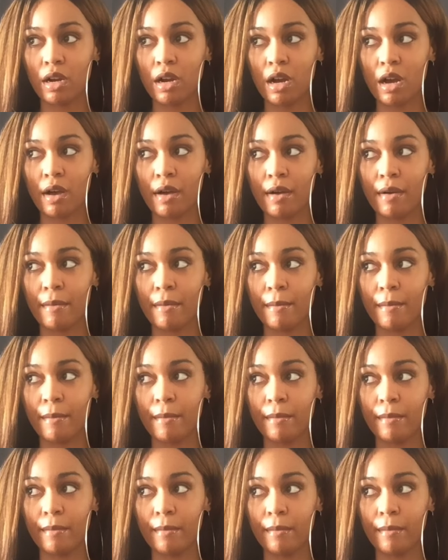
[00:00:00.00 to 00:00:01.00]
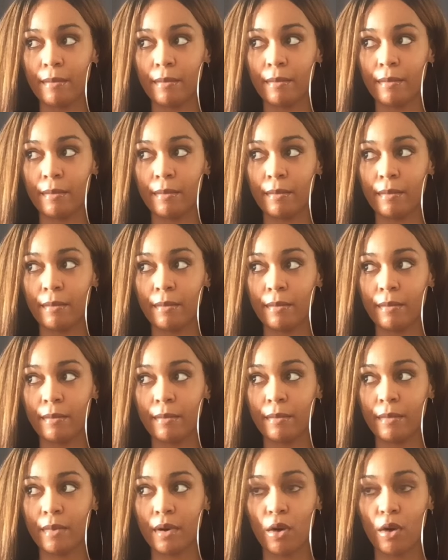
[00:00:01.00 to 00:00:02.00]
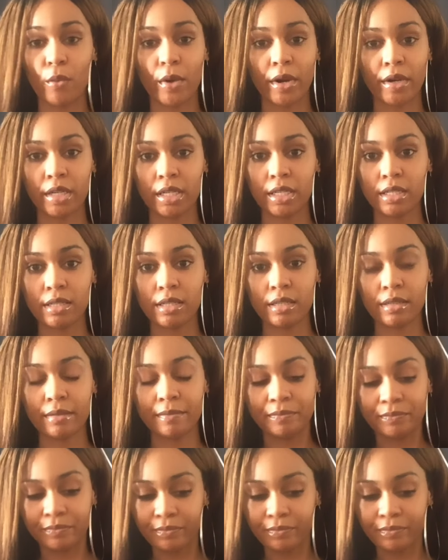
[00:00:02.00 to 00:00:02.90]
um, awareness.